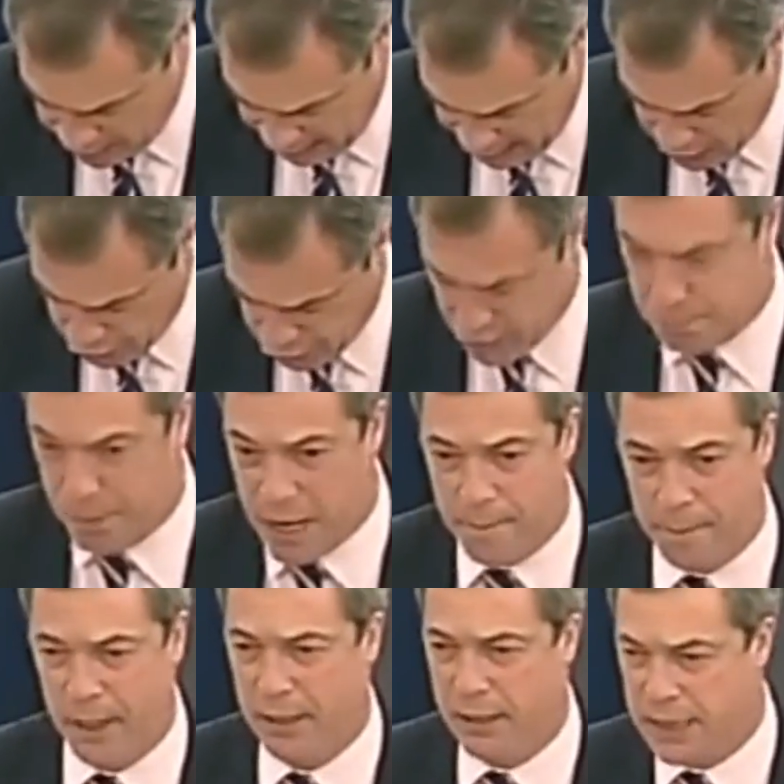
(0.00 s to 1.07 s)
dangerous
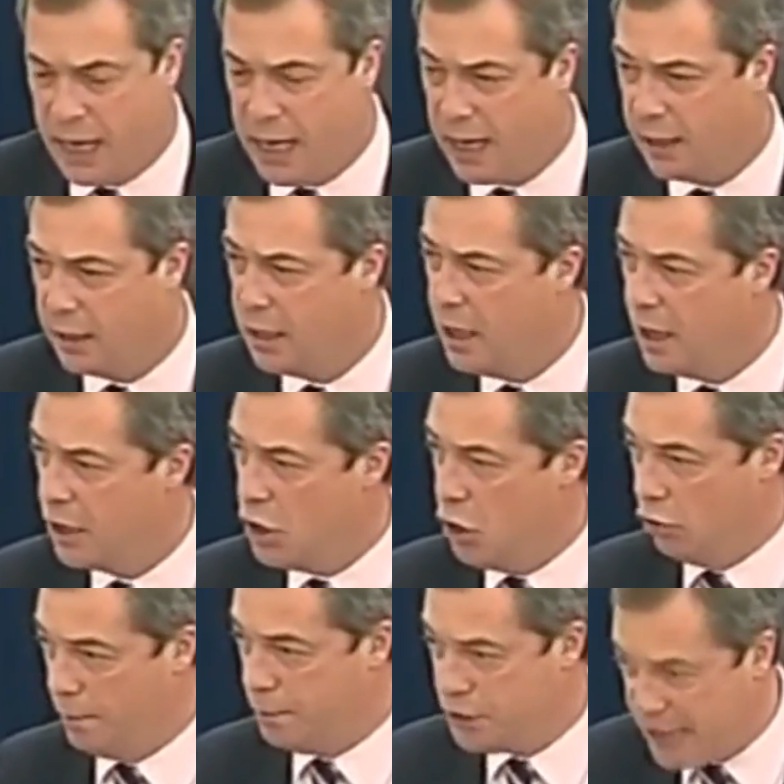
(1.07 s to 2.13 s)
people indeed.
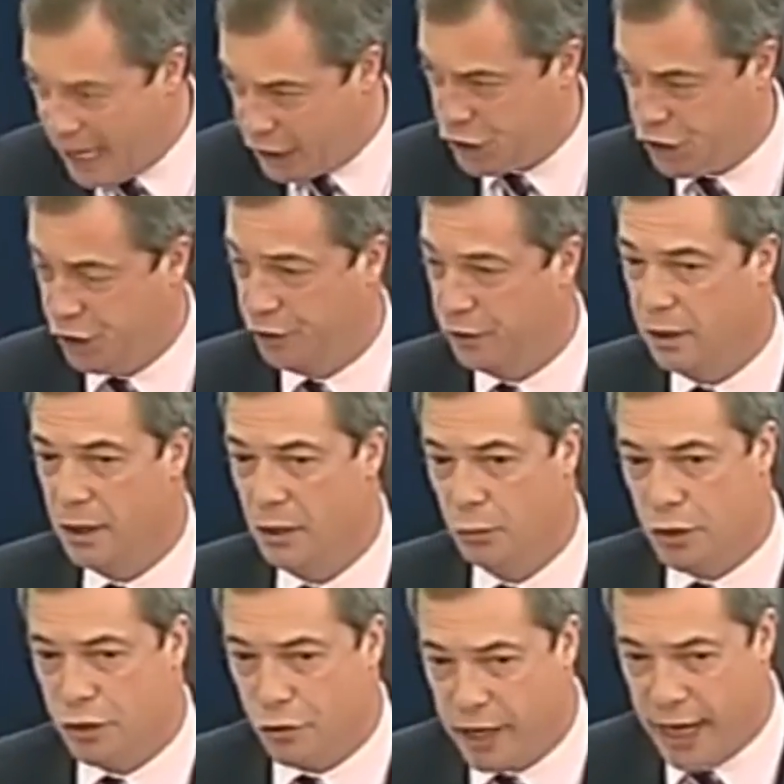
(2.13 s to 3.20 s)
Your obsession
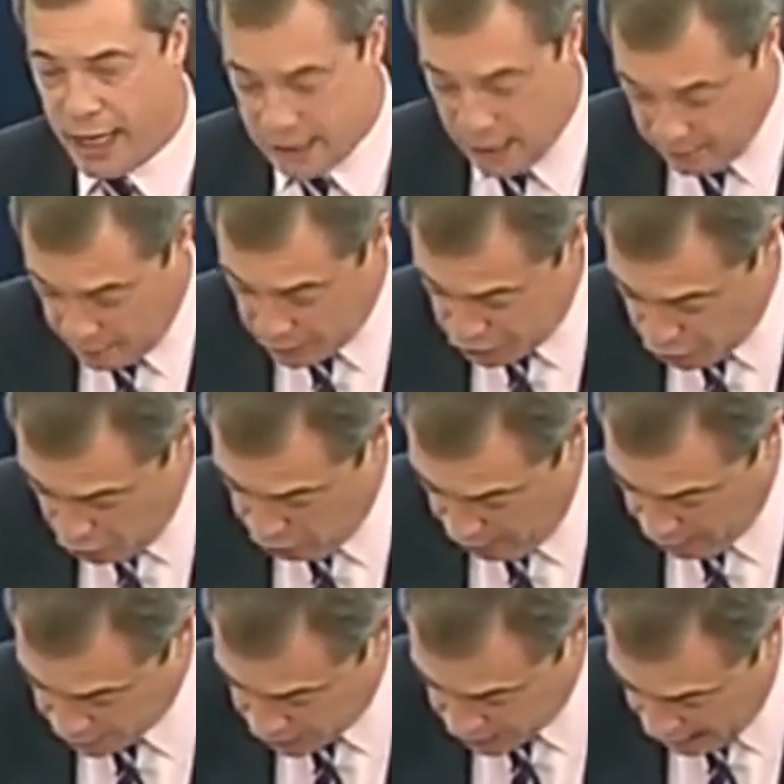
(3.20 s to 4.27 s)
with creating this
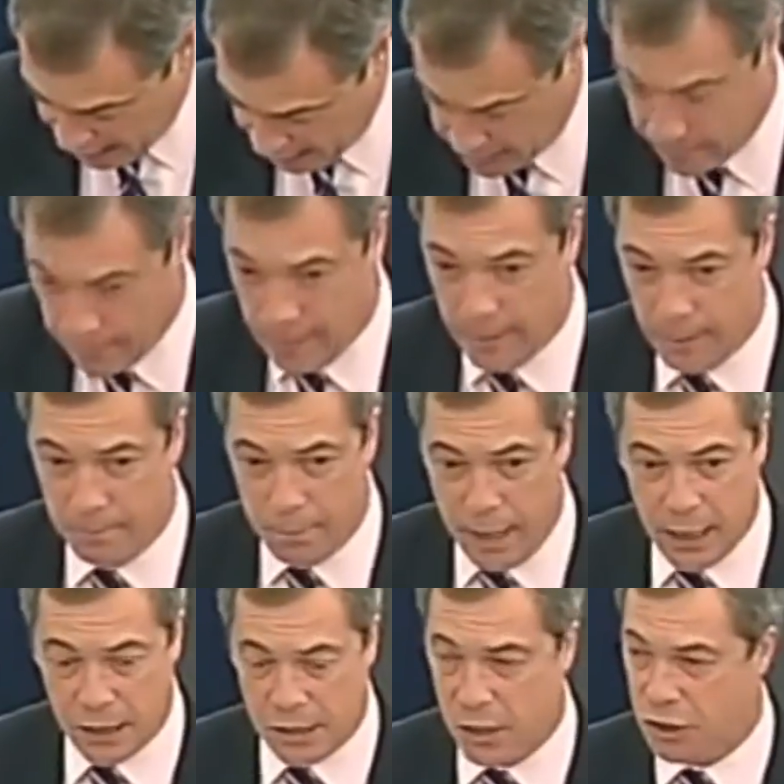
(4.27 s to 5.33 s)
euro state
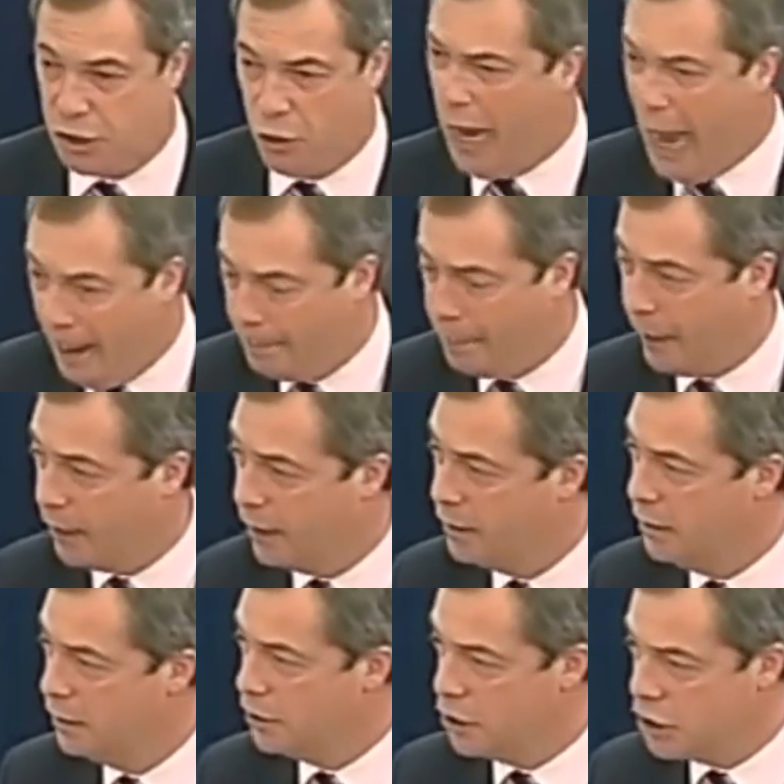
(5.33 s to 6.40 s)
means that you're happy
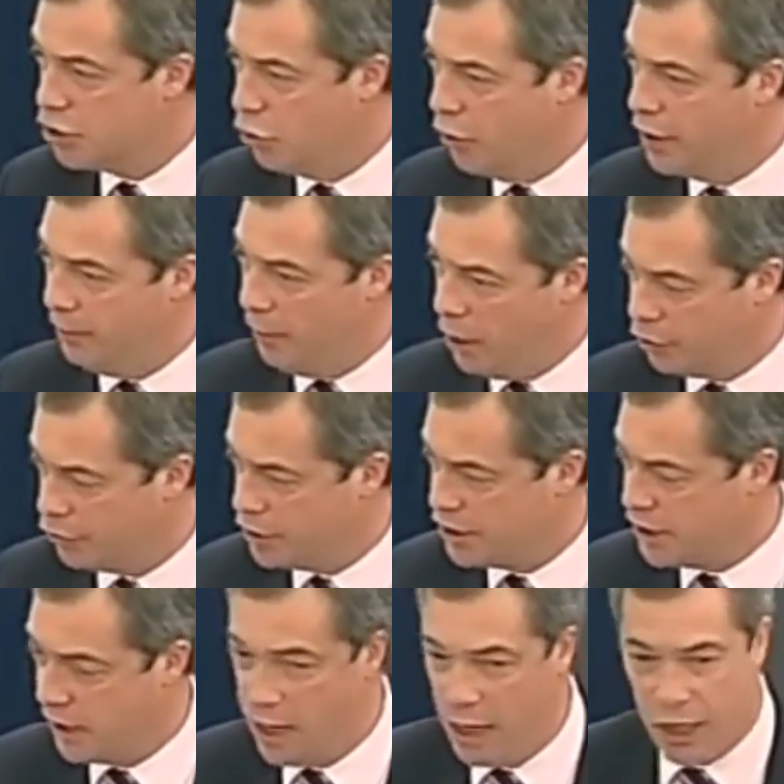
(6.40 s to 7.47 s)
to destroy
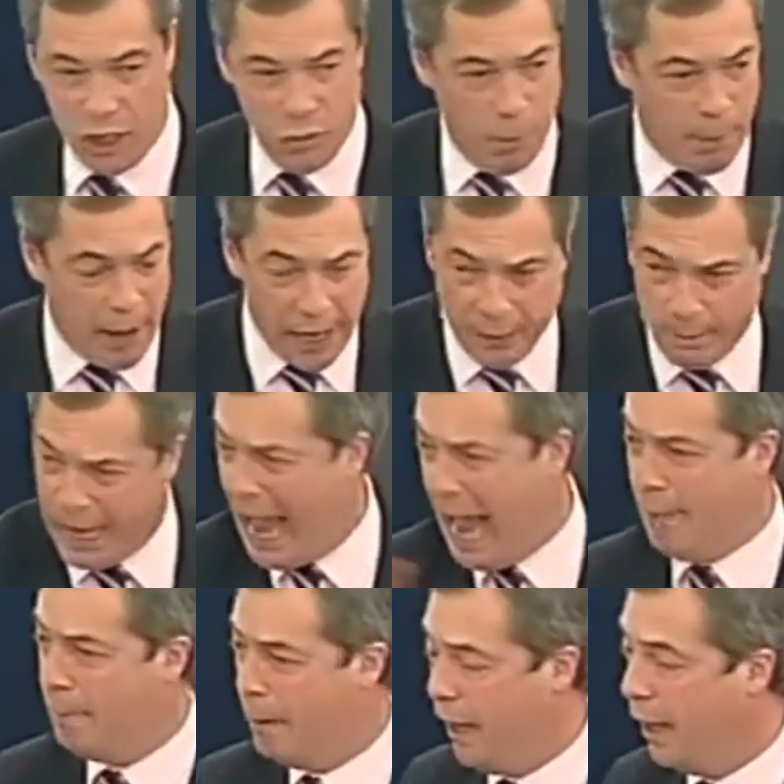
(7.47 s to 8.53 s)
democracy. You appear to be
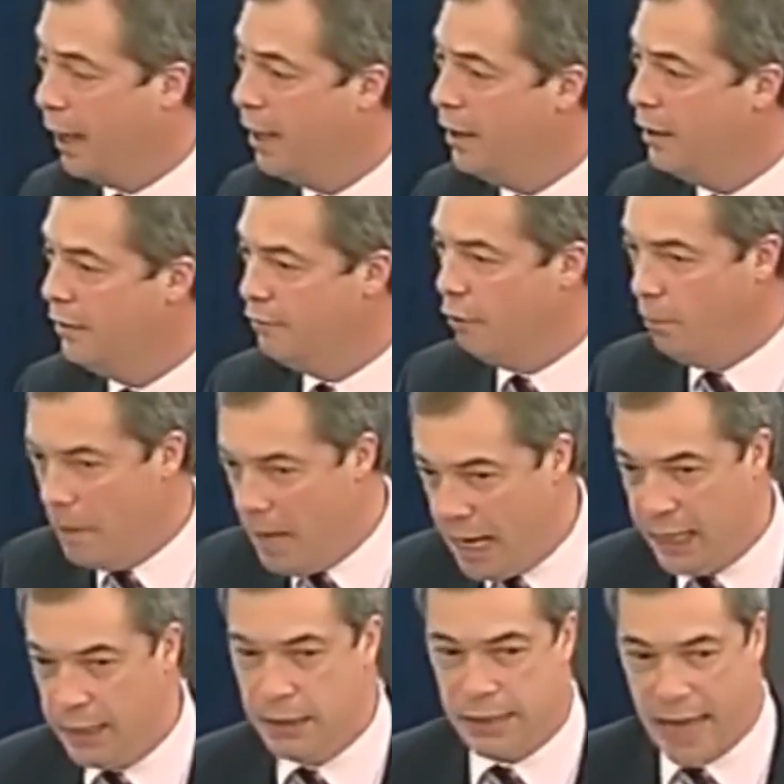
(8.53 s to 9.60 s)
happy for
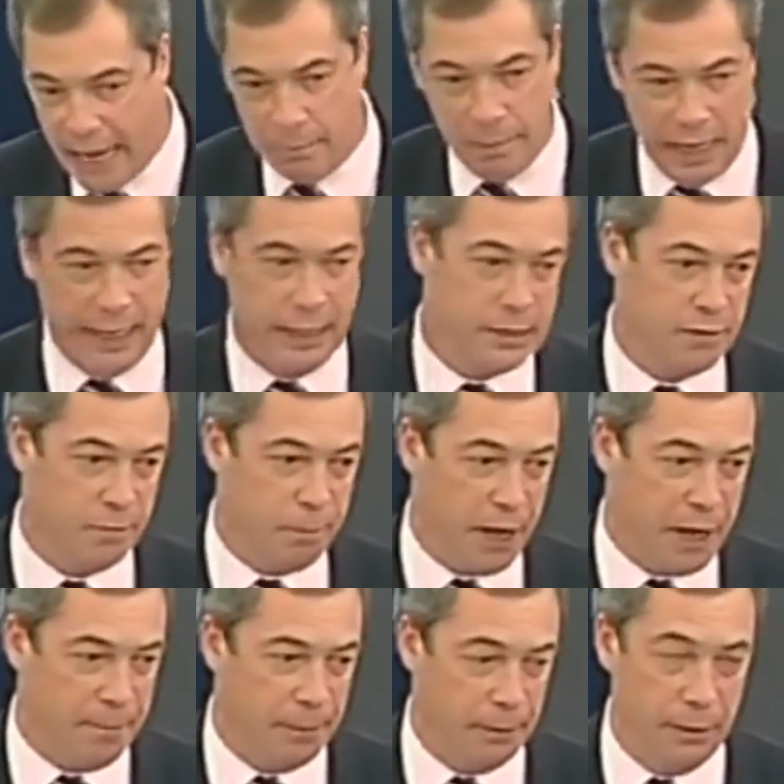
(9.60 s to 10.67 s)
millions and millions of
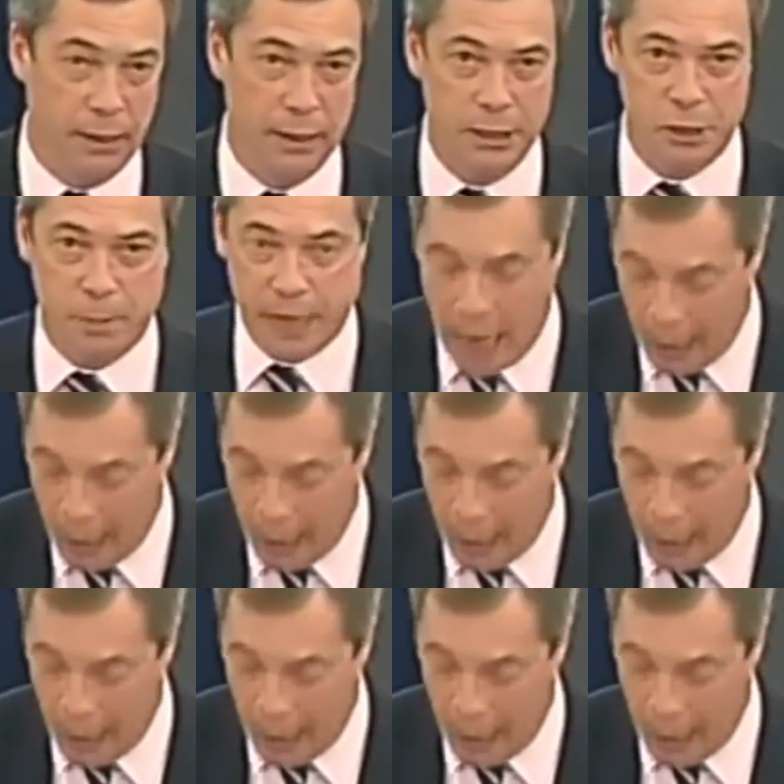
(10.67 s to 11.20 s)
people to be